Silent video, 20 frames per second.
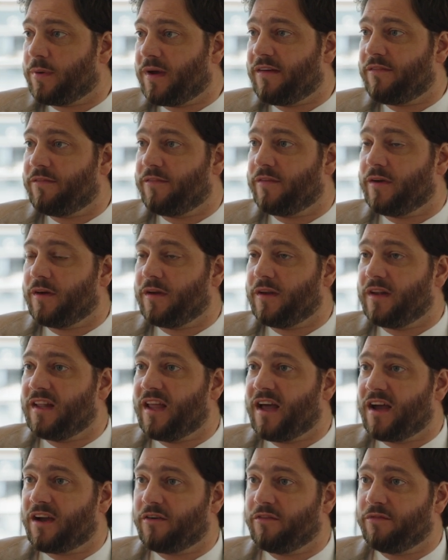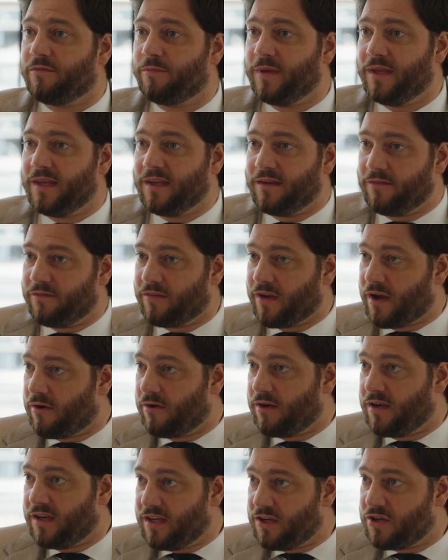have a lack of being
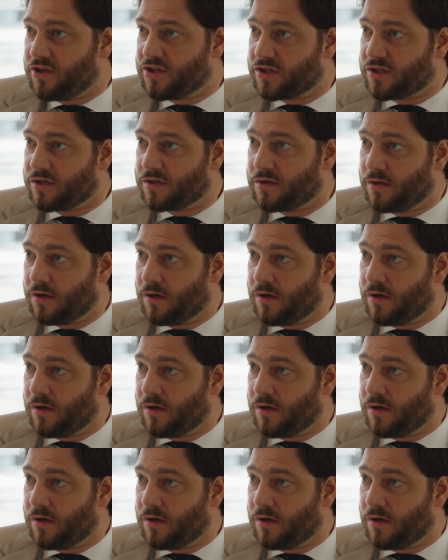very niche,